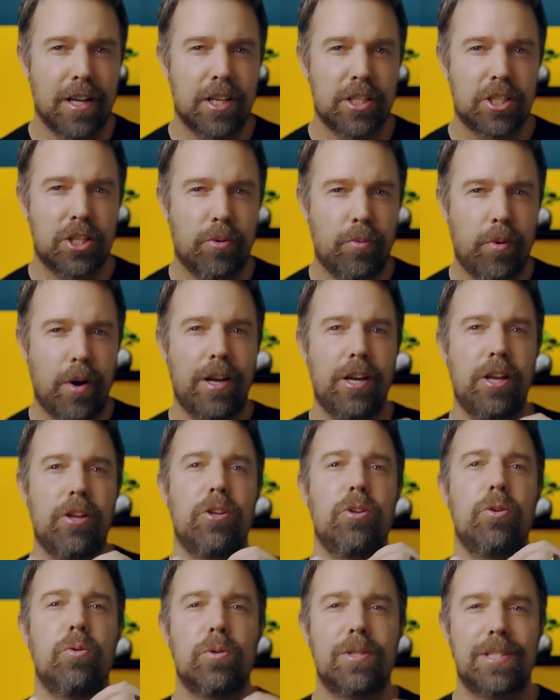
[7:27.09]
So when you
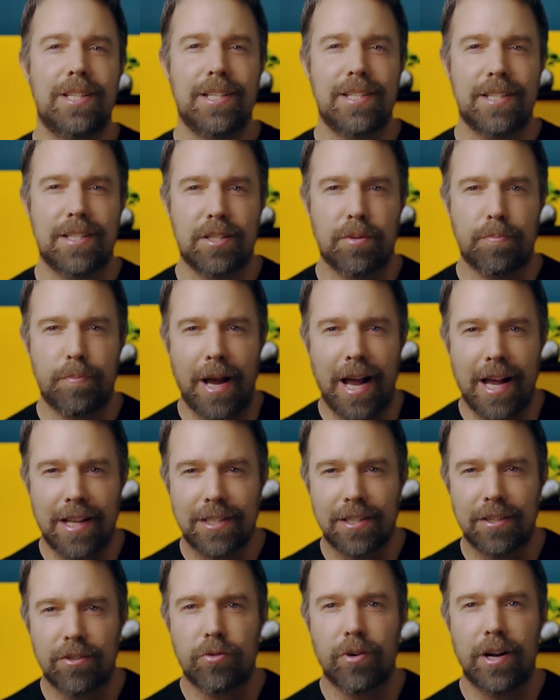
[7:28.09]
use this as a
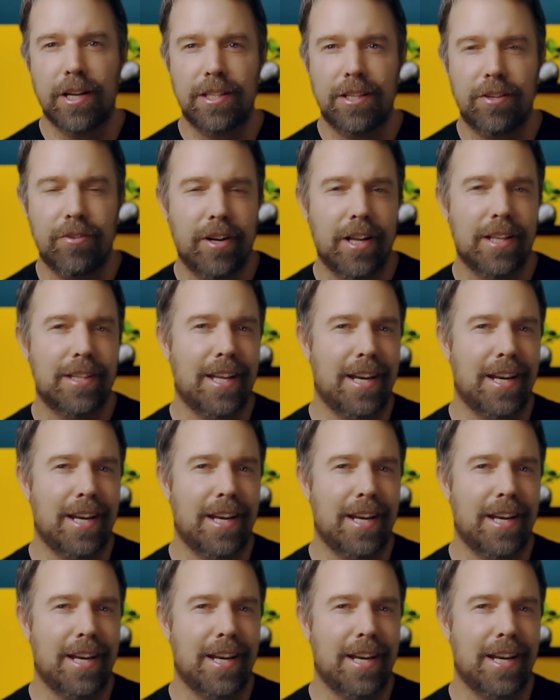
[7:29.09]
pattern criteria,